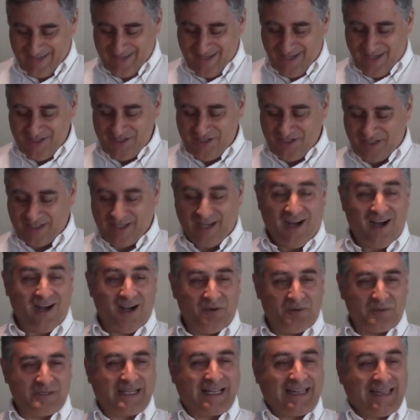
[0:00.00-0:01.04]
Hyun Shil
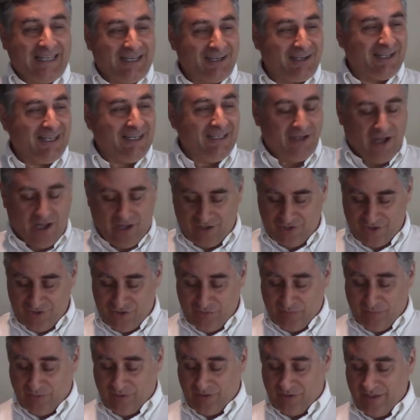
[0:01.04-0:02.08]
Kang was clearly
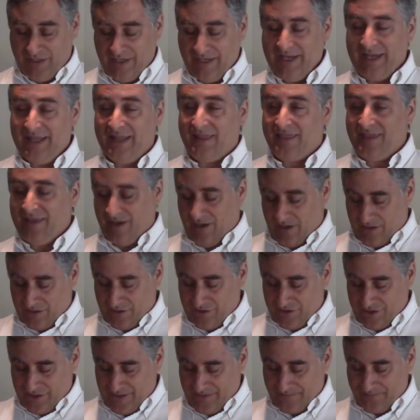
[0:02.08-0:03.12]
knowledgeable in
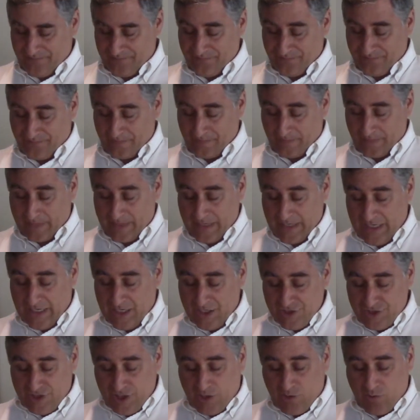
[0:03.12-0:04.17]
theology.
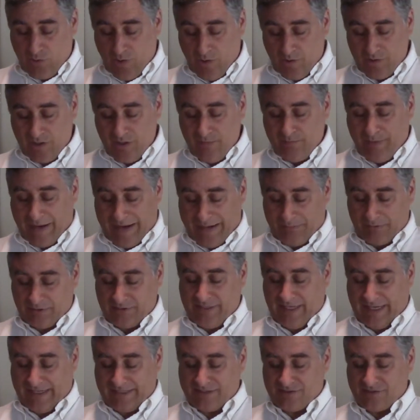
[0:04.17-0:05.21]
She quoted Bible
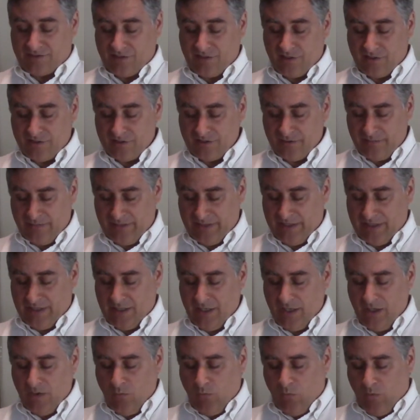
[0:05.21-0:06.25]
texts to me,
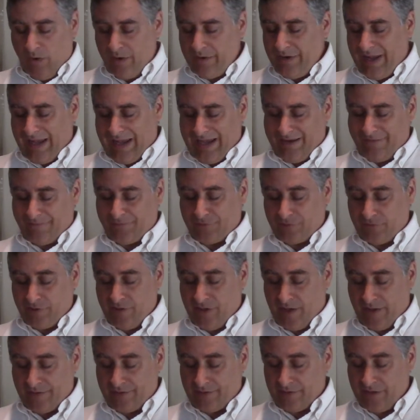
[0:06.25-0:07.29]
one after
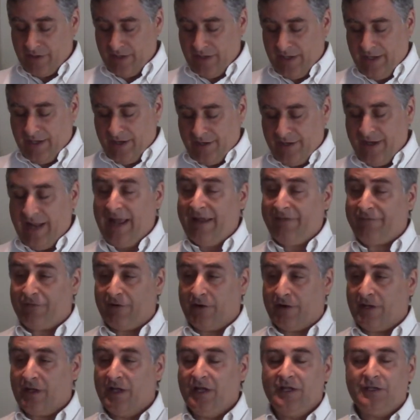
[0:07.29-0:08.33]
another, in an
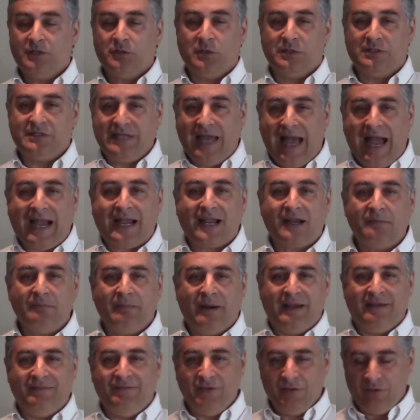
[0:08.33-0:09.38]
effort to attack
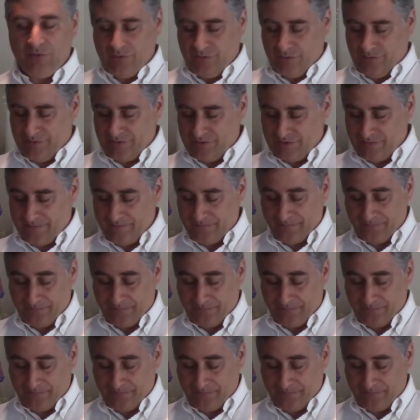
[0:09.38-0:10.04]
my views.